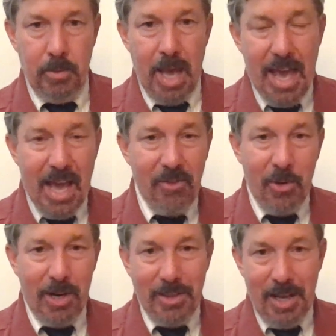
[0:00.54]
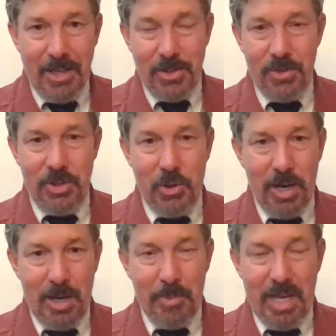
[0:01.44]
Hey everyone, thanks for
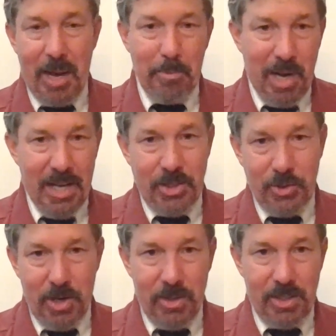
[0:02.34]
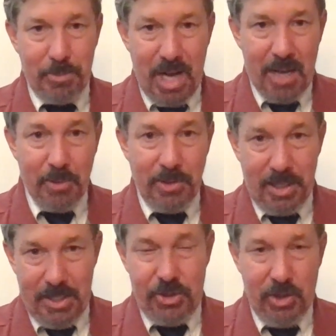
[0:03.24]
joining me. I'm Mike Drotos, Bible
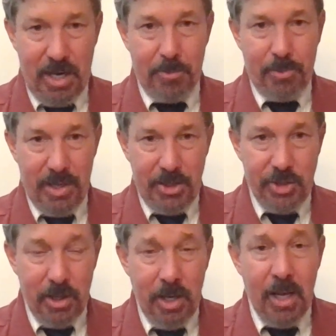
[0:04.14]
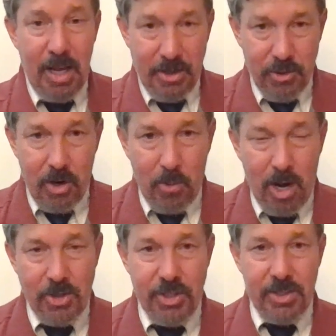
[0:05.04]
teacher and preacher, and you are
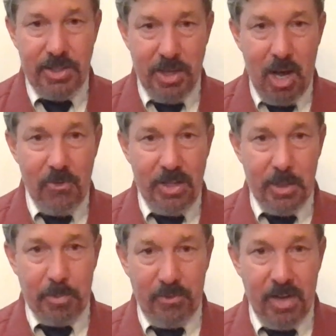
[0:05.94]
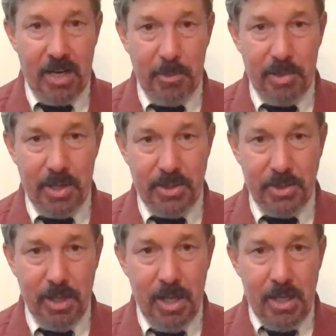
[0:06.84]
watching Solving the Prophetic
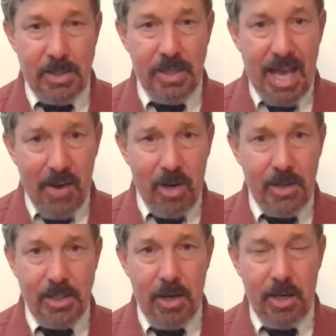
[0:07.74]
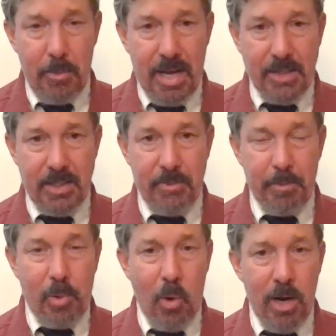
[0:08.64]
Puzzle. Today I want to talk about some
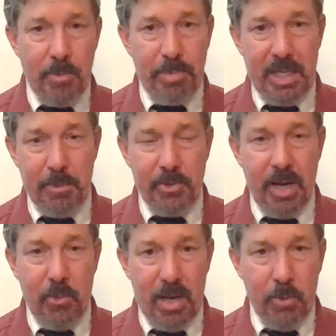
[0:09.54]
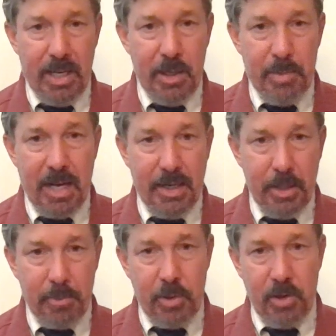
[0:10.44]
important people that we read about in
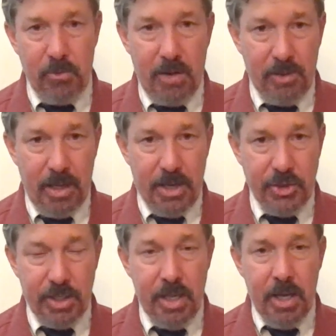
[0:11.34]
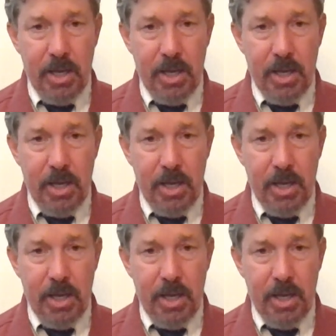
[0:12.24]
the book of Revelation